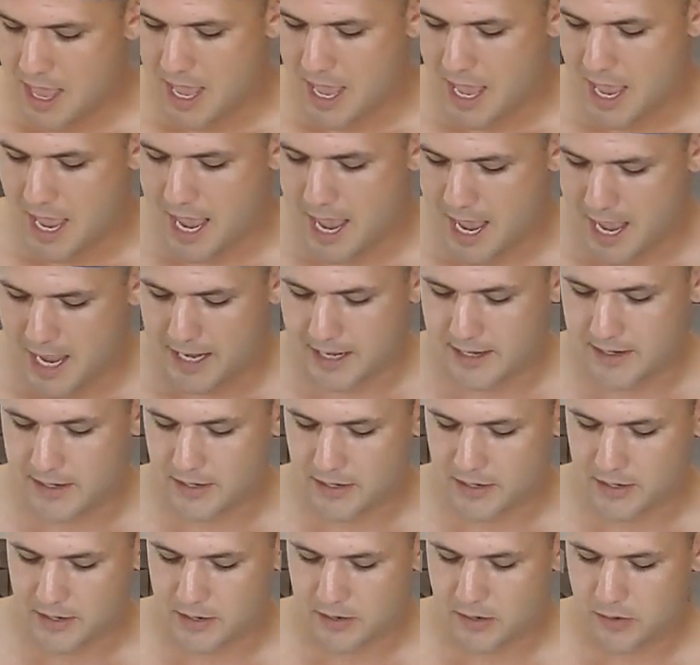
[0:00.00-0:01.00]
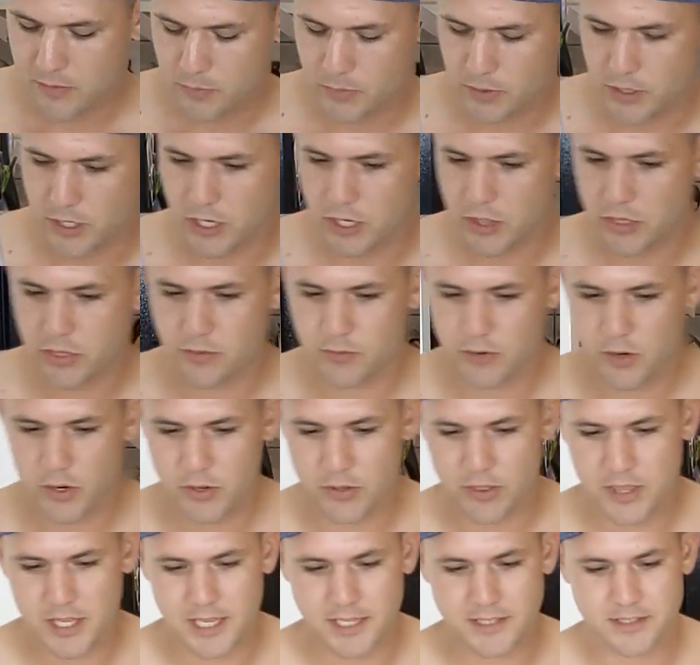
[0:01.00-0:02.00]
And we're gonna
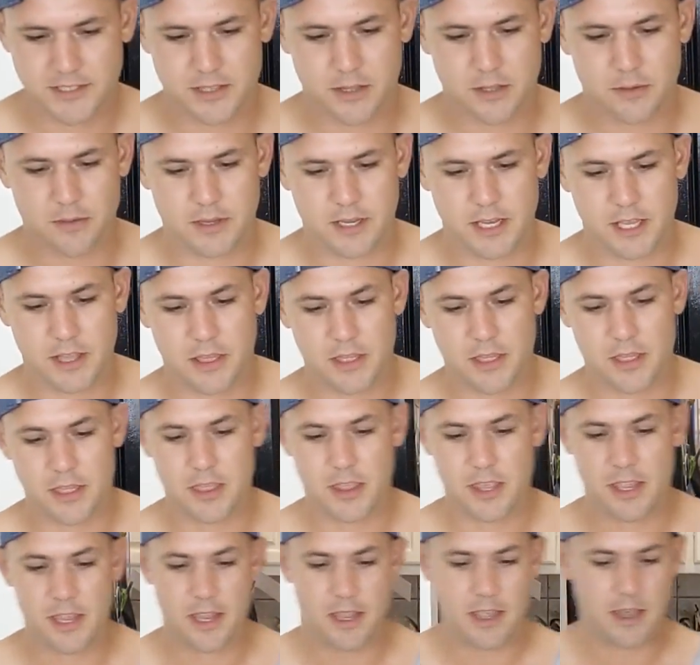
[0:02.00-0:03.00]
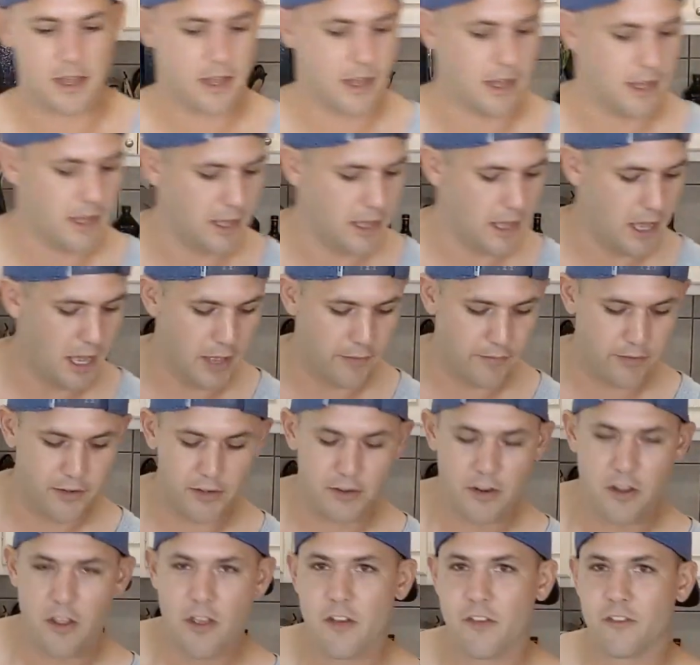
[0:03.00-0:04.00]
throw these in the
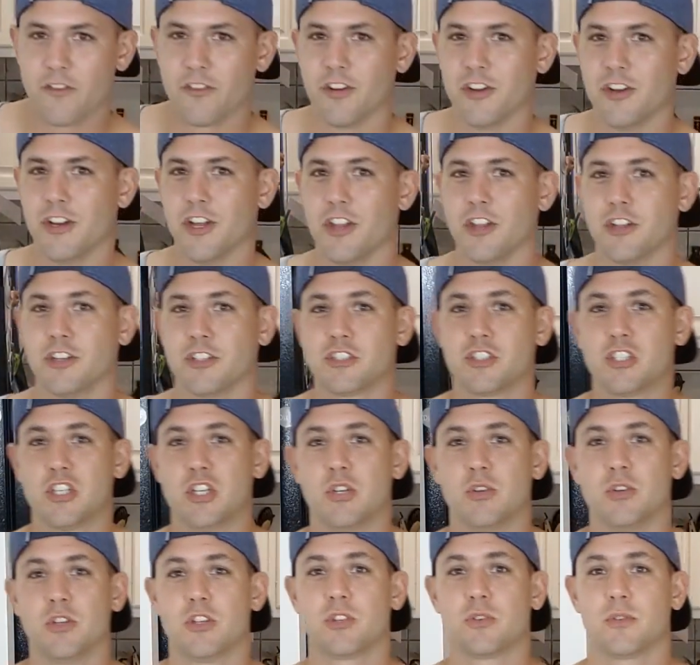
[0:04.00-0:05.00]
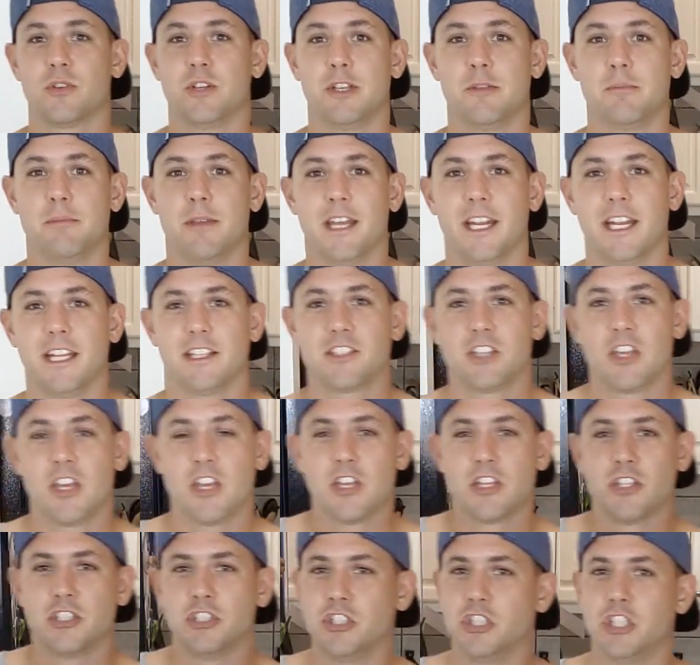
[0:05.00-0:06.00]
oven for another 2 to 3 minutes
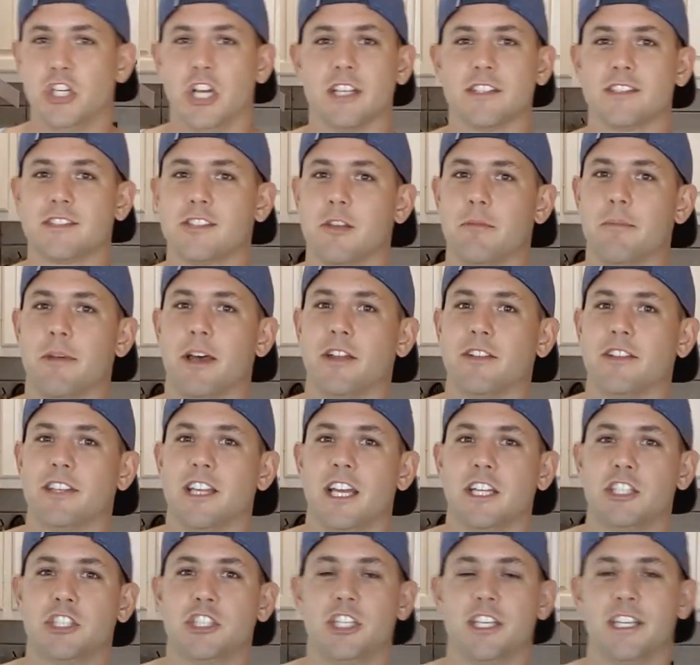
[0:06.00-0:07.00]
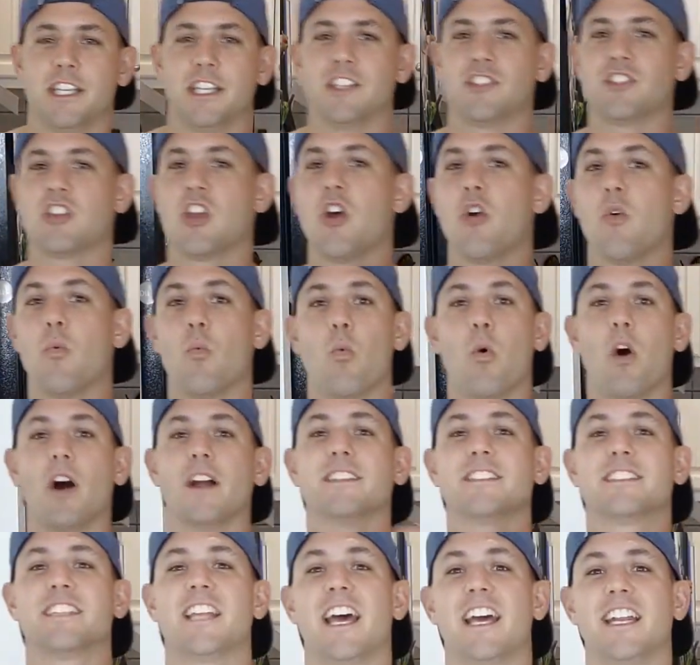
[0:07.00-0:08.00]
just to melt that cheese.
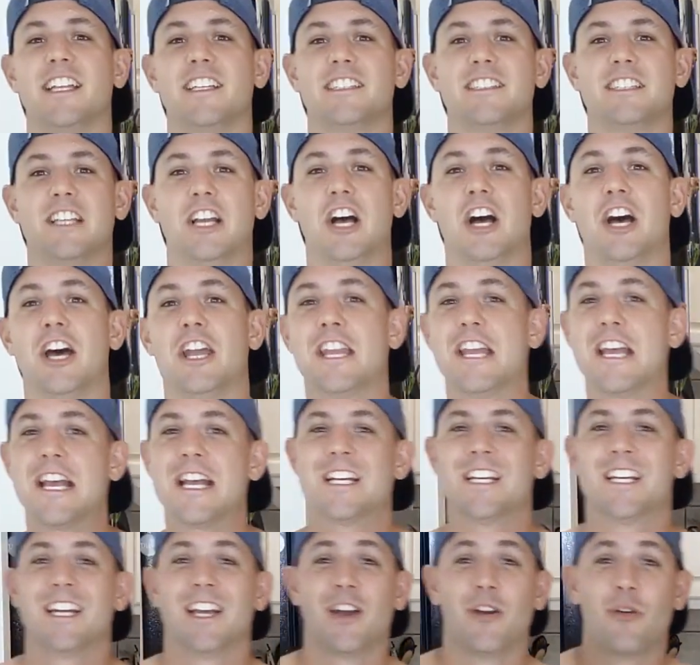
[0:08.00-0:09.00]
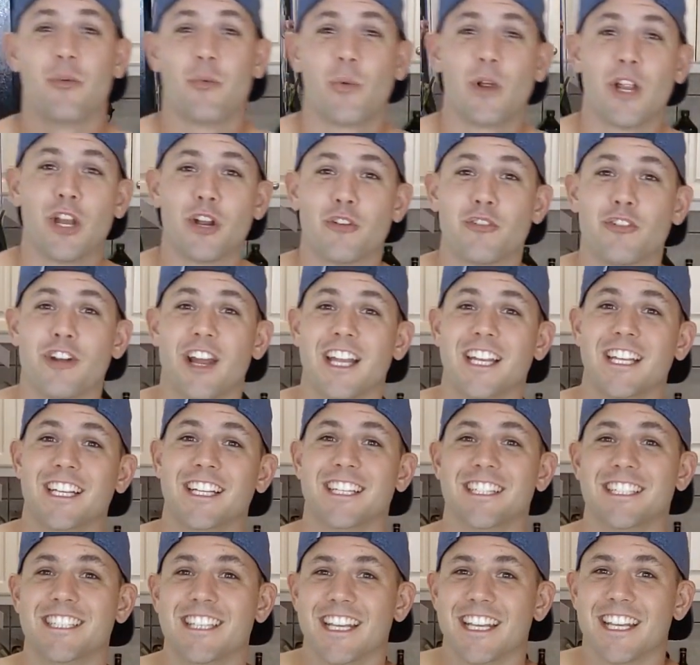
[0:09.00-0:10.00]
Once that is done, we are ready
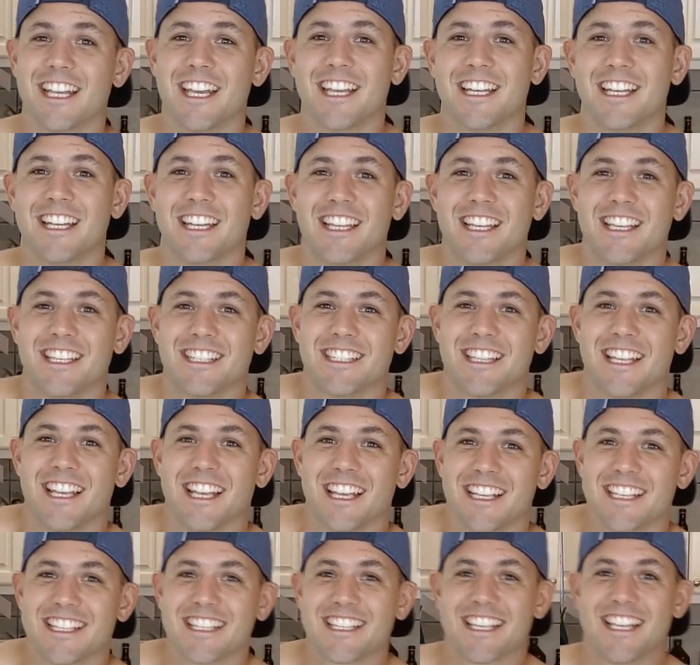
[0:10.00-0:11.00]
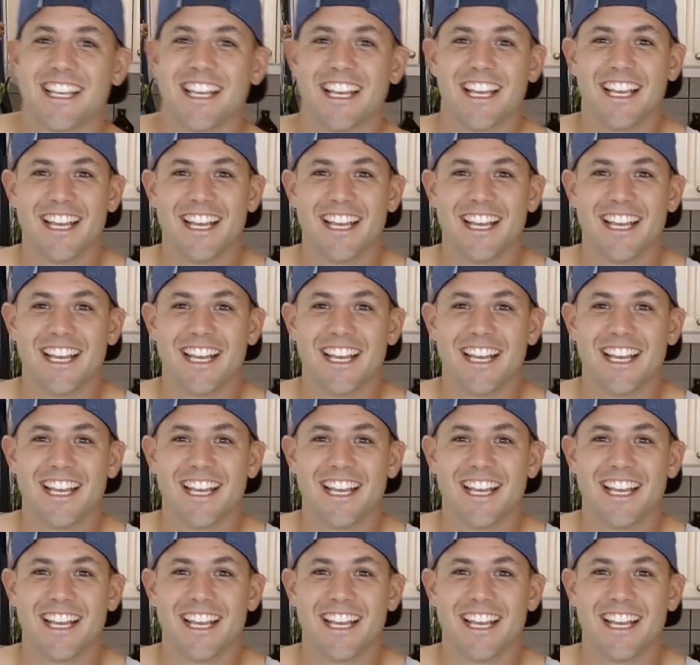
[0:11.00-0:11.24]
to dig into these things.